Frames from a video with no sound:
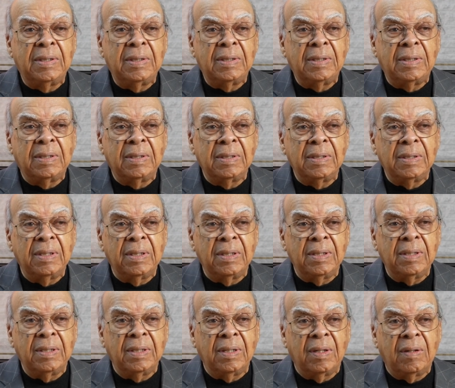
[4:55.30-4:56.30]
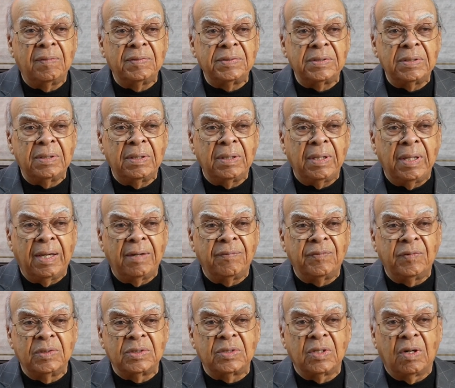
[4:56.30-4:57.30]
uh, an, an, officer, an, Air
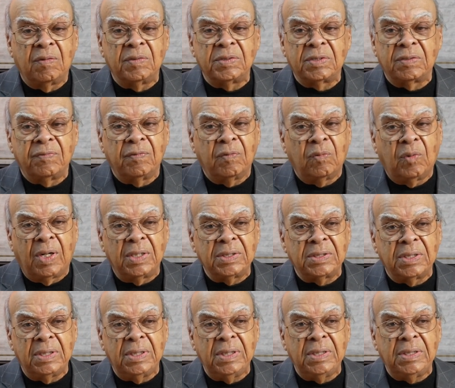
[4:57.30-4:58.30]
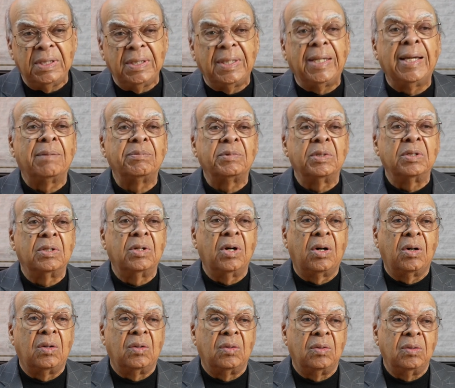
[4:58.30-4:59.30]
Force officer from Washington, D.C., Captain
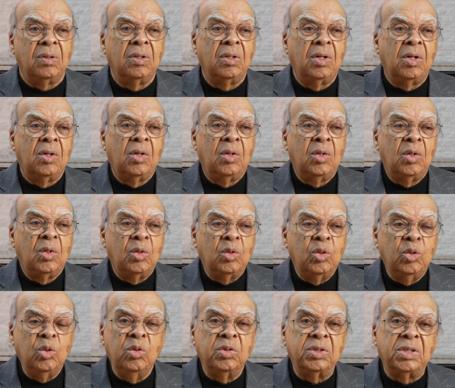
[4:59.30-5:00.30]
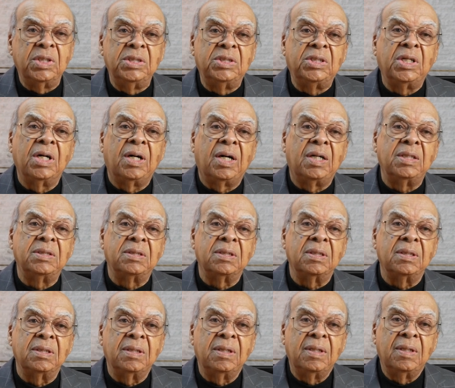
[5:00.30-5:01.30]
Gall, mm -hmm. who was in charge
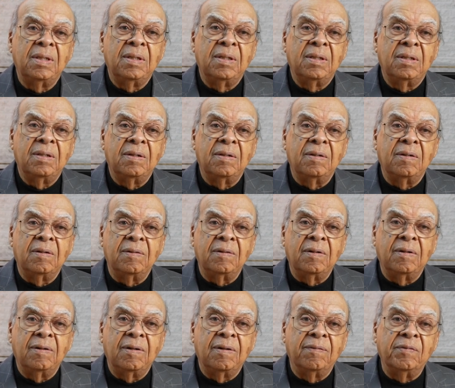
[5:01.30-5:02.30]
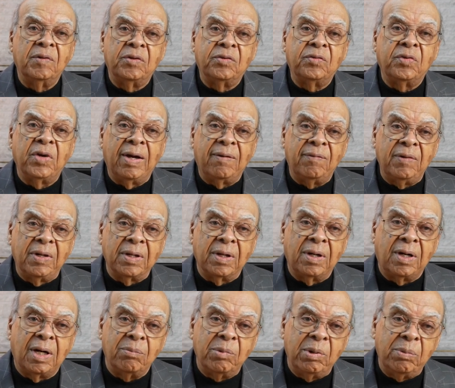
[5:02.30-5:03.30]
of, of the traveling
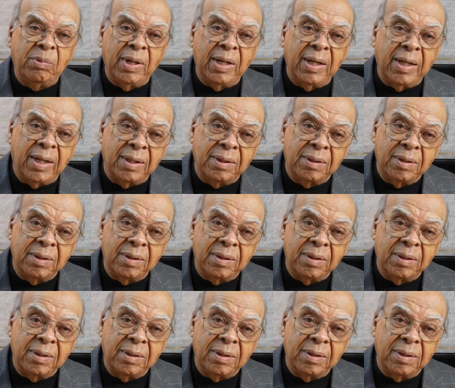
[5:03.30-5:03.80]
Army band mm